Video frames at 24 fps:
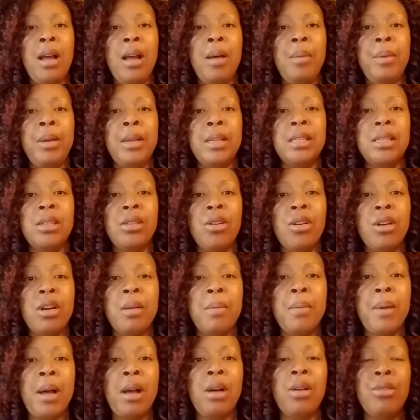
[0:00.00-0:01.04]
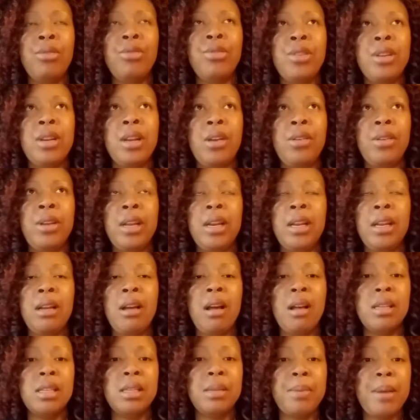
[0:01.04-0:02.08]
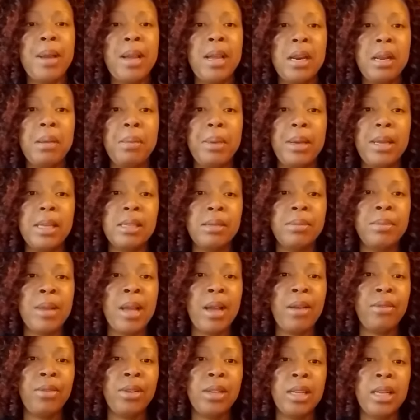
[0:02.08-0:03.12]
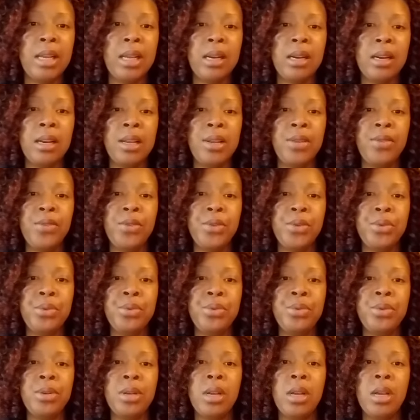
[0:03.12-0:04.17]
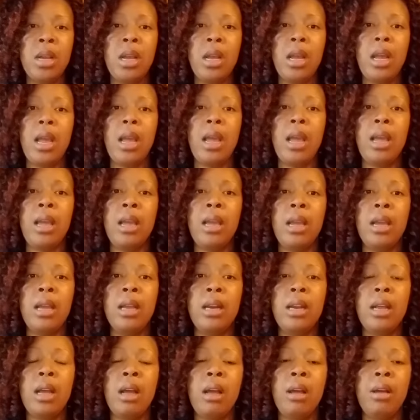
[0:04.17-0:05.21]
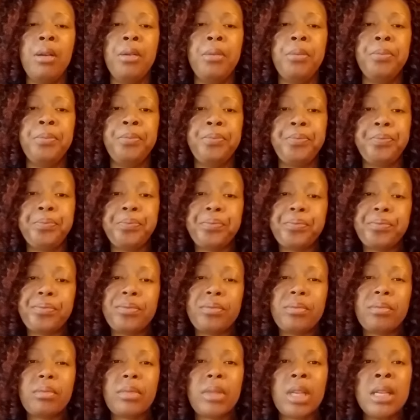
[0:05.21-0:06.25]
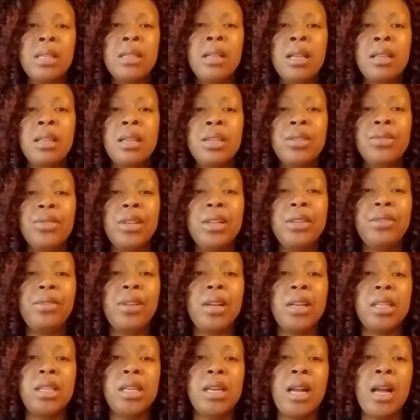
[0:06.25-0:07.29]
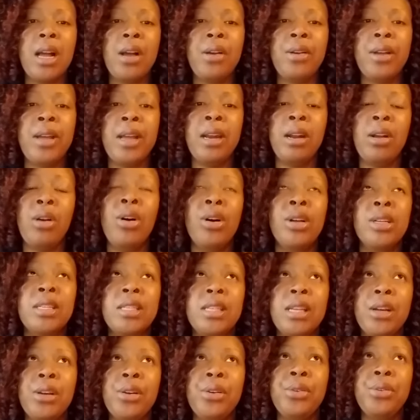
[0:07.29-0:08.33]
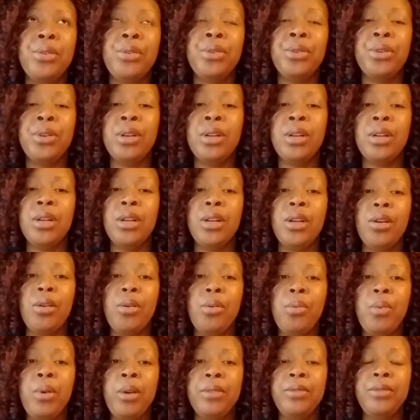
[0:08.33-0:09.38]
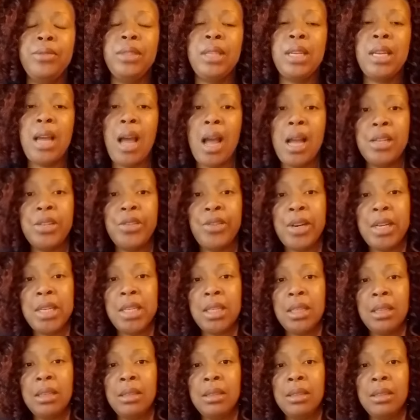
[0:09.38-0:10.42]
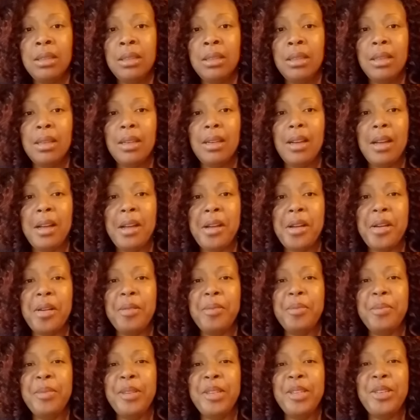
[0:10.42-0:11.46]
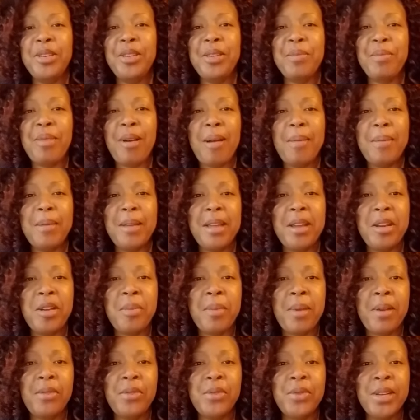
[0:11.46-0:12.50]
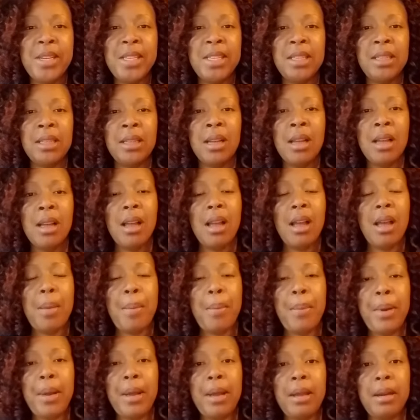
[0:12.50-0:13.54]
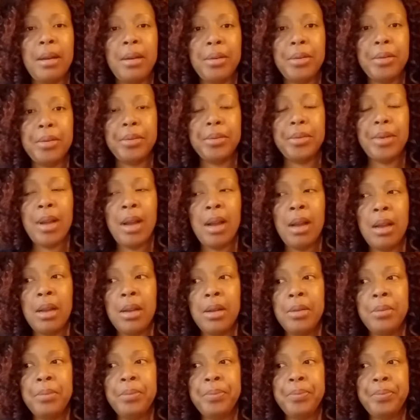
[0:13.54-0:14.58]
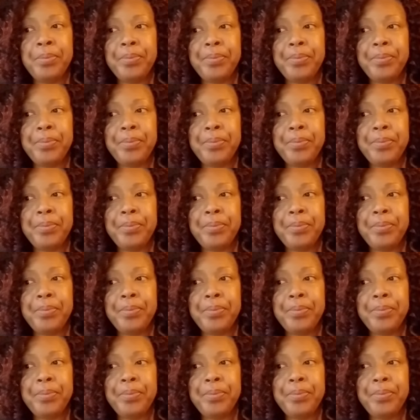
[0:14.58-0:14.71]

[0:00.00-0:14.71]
concerned about, you know, getting constipated because I'm not really getting any food and nothing's really fleshing out. And also with dehydration, which you can probably hear in my voice, but I'm